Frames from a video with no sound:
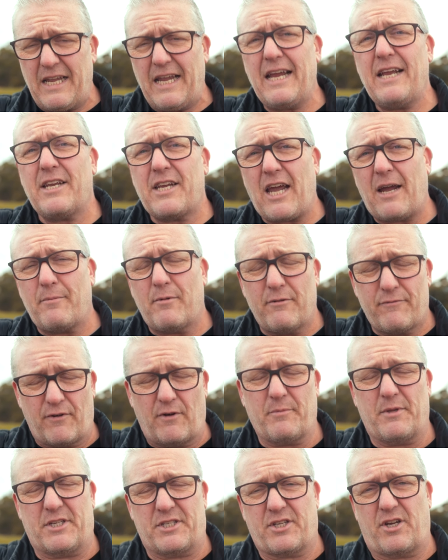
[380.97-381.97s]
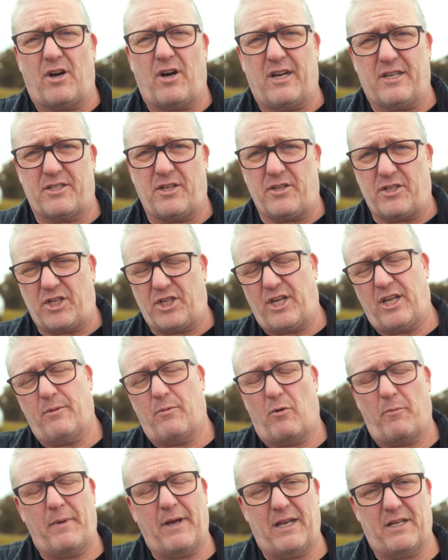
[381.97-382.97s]
in camera from the sky so that you can get
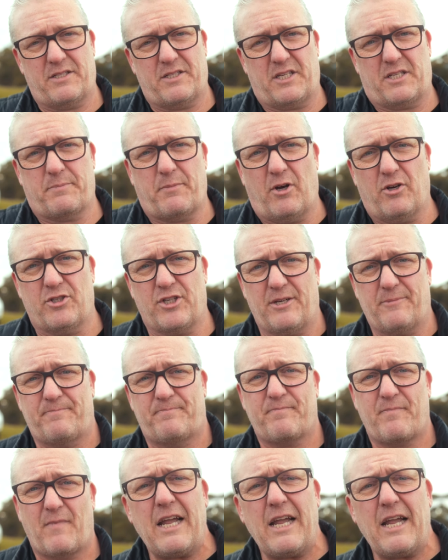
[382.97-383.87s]
a more balanced exposure.